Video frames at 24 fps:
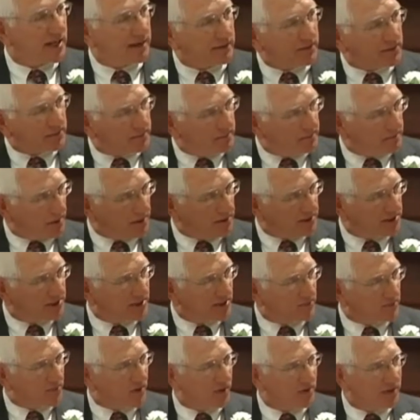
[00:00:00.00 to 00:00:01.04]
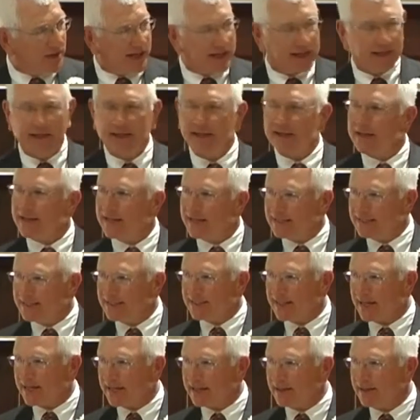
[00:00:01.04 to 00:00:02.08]
another person that wrote in and
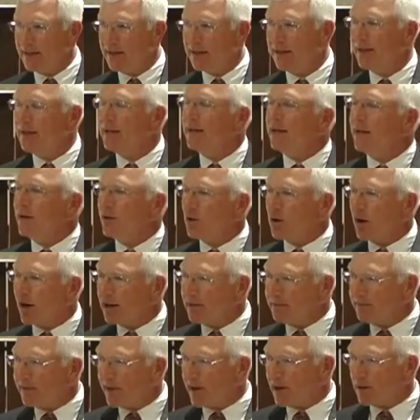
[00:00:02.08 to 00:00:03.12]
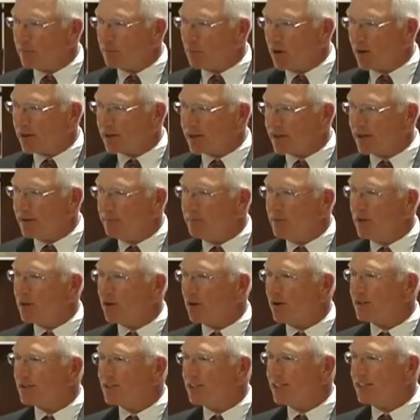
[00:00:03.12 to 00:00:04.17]
said, you ought to fire Macha
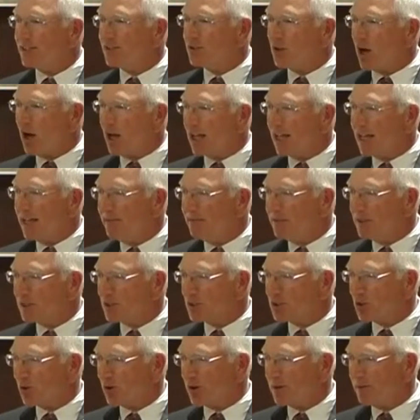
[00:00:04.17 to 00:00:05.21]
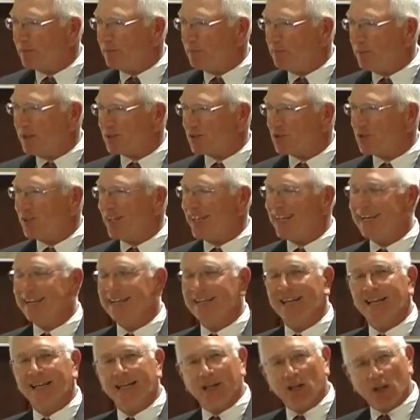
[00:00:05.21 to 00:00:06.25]
because he's not leaving the starting pitching
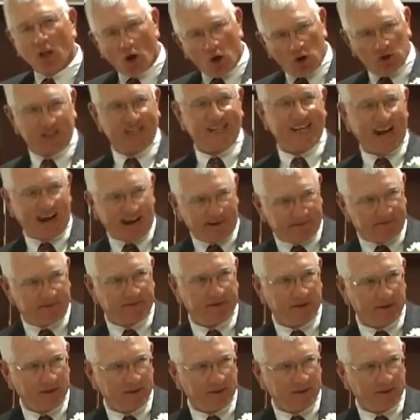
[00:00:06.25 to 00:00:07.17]
in long enough.